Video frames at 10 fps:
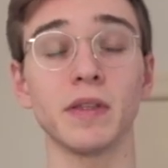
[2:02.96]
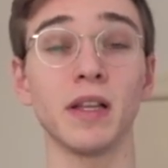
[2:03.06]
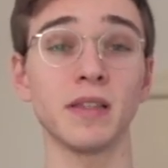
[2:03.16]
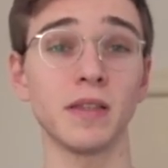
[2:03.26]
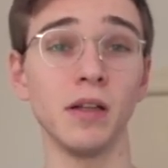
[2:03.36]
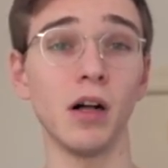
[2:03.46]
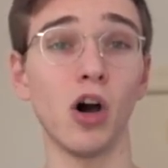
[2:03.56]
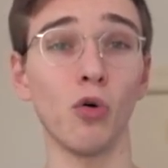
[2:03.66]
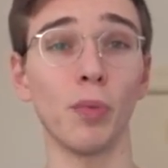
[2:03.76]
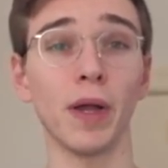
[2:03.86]
that's still
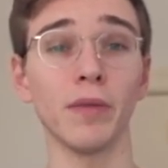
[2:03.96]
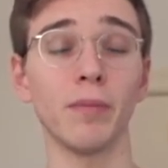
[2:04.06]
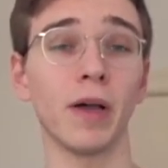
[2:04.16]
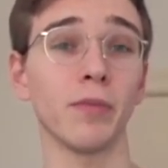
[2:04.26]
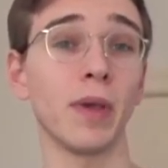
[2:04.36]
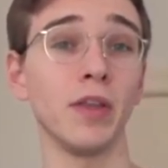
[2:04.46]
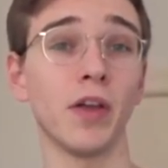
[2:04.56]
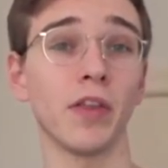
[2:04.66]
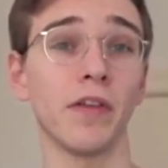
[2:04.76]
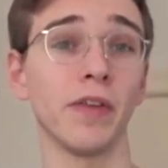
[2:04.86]
open but may
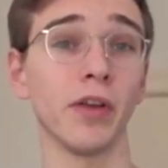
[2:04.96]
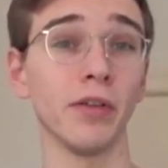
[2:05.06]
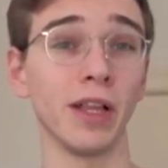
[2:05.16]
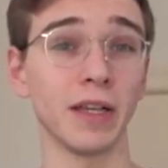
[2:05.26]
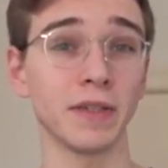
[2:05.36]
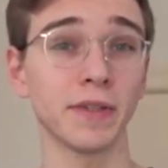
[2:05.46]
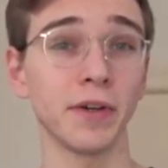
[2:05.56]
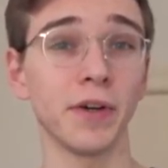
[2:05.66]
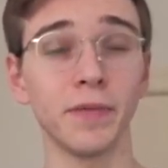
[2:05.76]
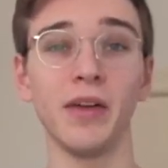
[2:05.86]
not have an online
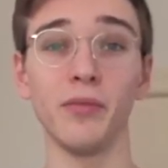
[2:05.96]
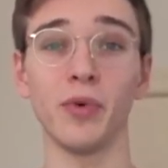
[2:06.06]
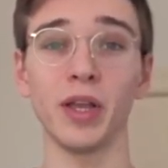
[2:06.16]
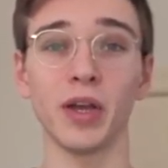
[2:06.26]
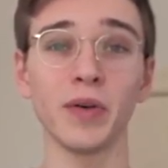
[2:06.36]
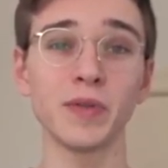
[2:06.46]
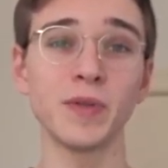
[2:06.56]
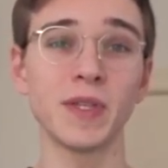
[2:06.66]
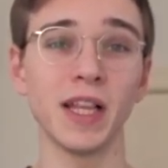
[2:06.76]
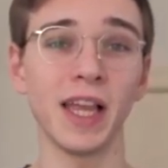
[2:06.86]
store. And when it comes
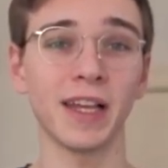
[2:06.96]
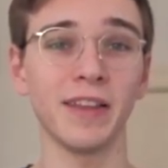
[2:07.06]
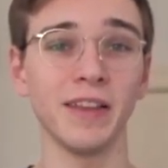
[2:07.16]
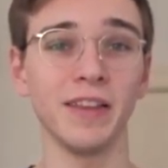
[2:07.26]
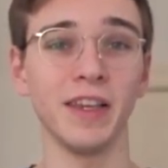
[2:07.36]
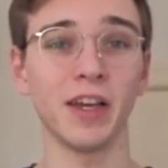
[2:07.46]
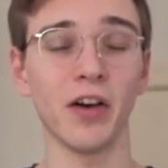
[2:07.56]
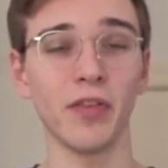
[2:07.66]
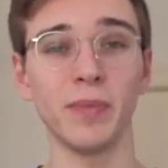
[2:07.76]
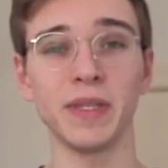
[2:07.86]
to selecting the
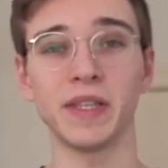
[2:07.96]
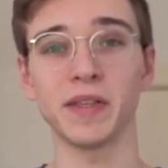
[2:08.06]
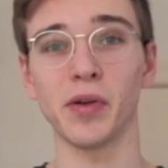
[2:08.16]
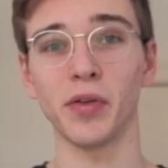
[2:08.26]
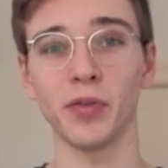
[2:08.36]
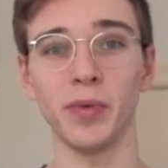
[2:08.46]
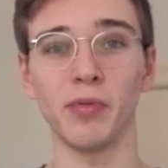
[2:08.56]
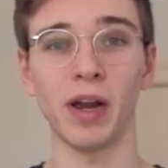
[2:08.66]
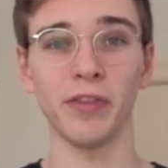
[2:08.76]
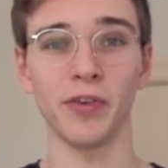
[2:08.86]
coffee beans that's going to be
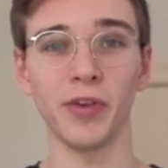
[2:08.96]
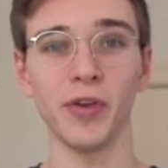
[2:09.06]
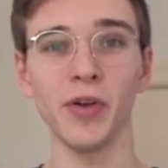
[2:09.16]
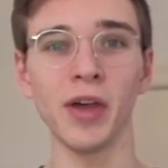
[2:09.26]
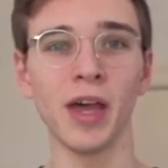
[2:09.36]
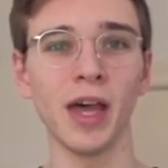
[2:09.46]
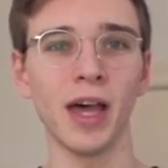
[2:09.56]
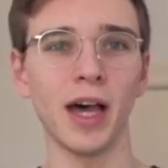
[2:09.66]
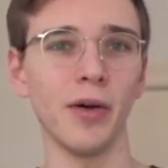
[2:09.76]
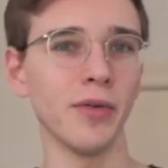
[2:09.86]
right for you,
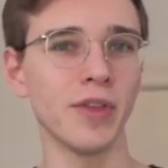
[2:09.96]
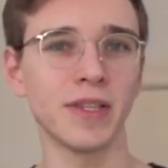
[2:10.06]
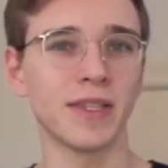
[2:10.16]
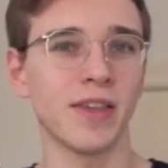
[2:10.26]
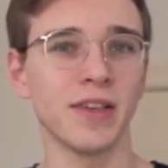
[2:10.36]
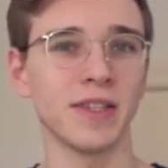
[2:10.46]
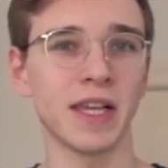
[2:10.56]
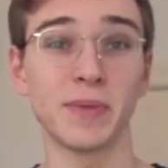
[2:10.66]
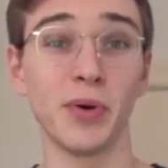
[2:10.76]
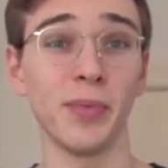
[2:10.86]
I would just suggest
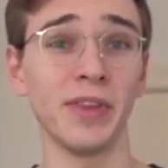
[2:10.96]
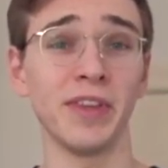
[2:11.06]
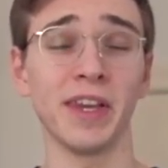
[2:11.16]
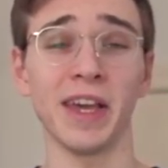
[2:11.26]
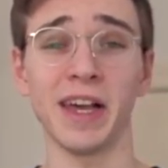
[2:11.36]
experimenting